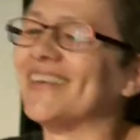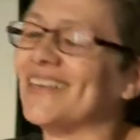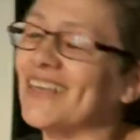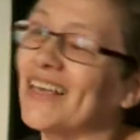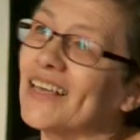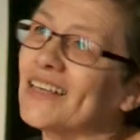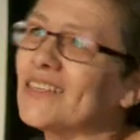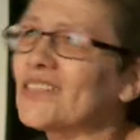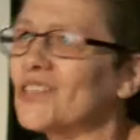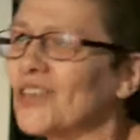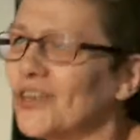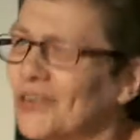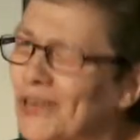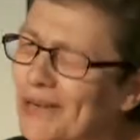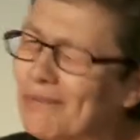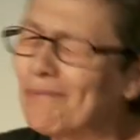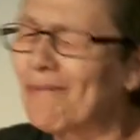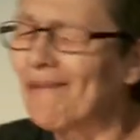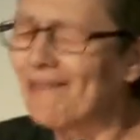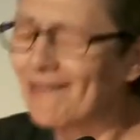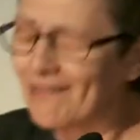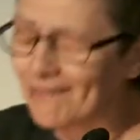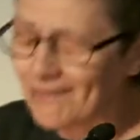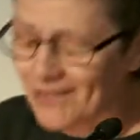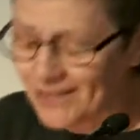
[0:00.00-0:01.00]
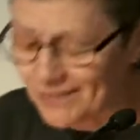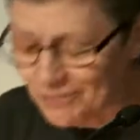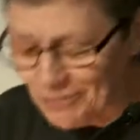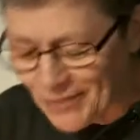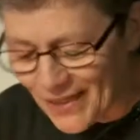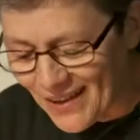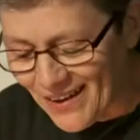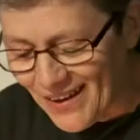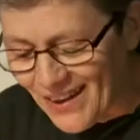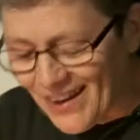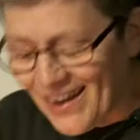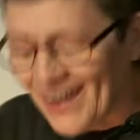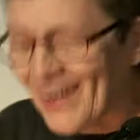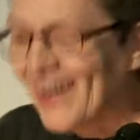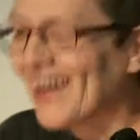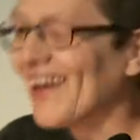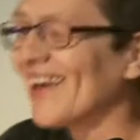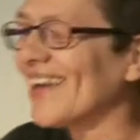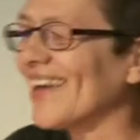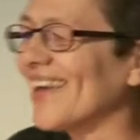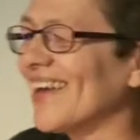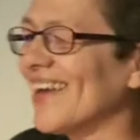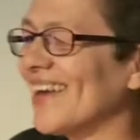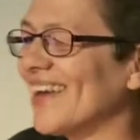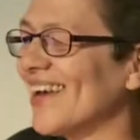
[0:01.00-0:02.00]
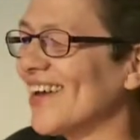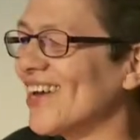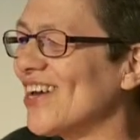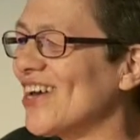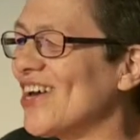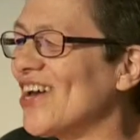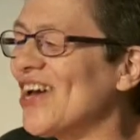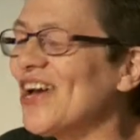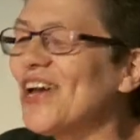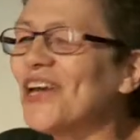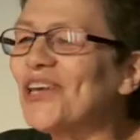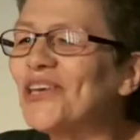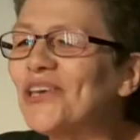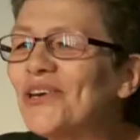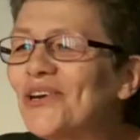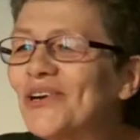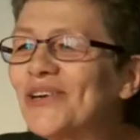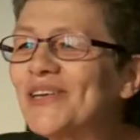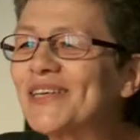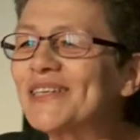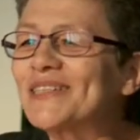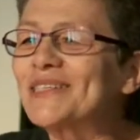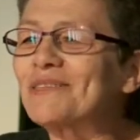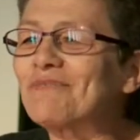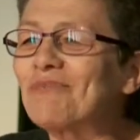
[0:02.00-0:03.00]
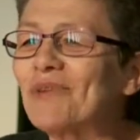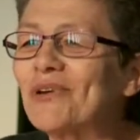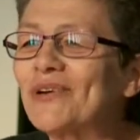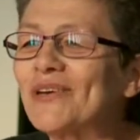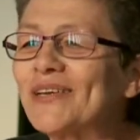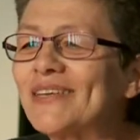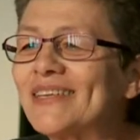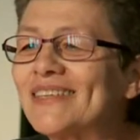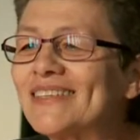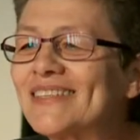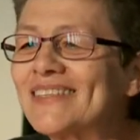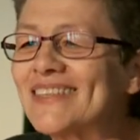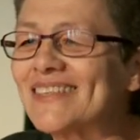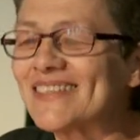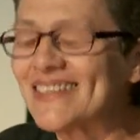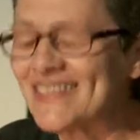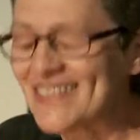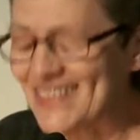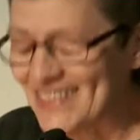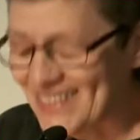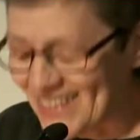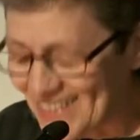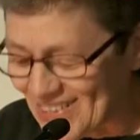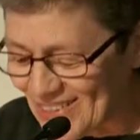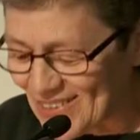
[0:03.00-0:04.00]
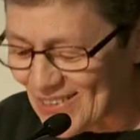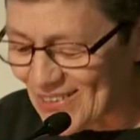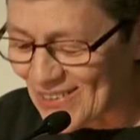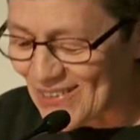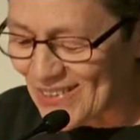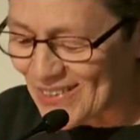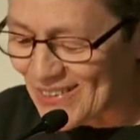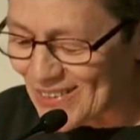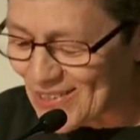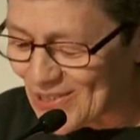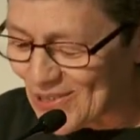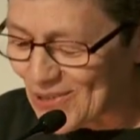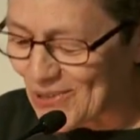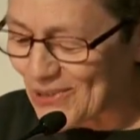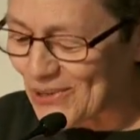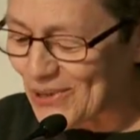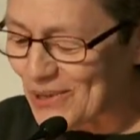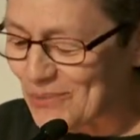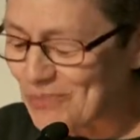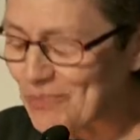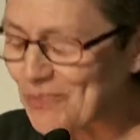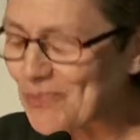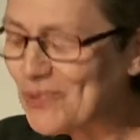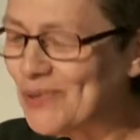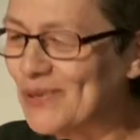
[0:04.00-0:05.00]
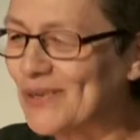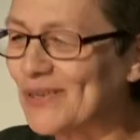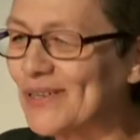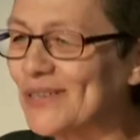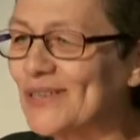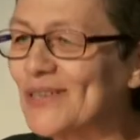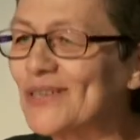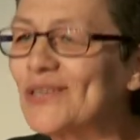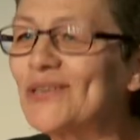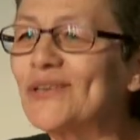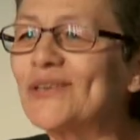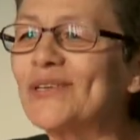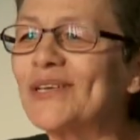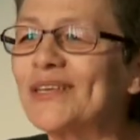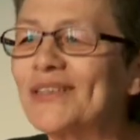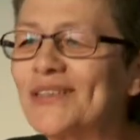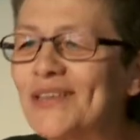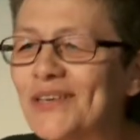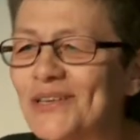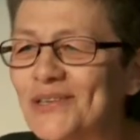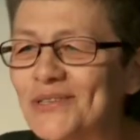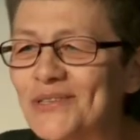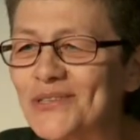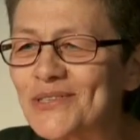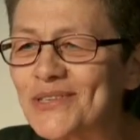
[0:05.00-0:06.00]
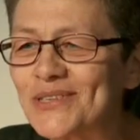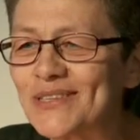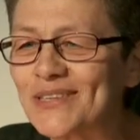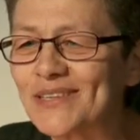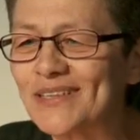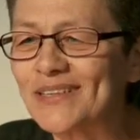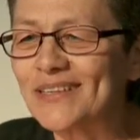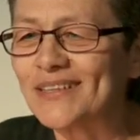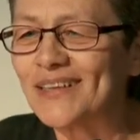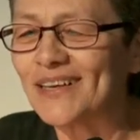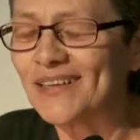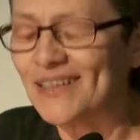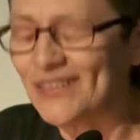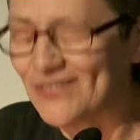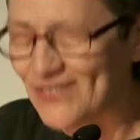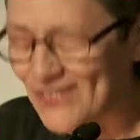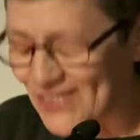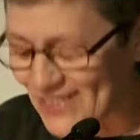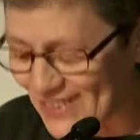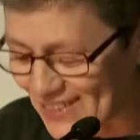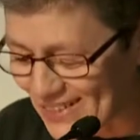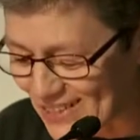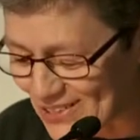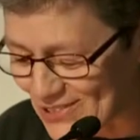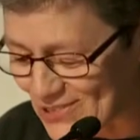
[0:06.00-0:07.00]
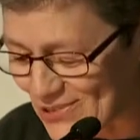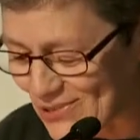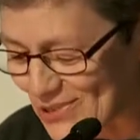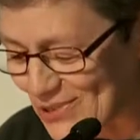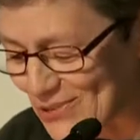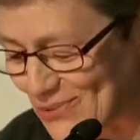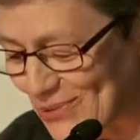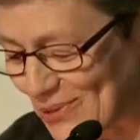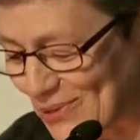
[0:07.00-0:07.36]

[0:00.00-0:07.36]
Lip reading: Yeah, sorry. Well. Your experiences here in Europe, including those of the country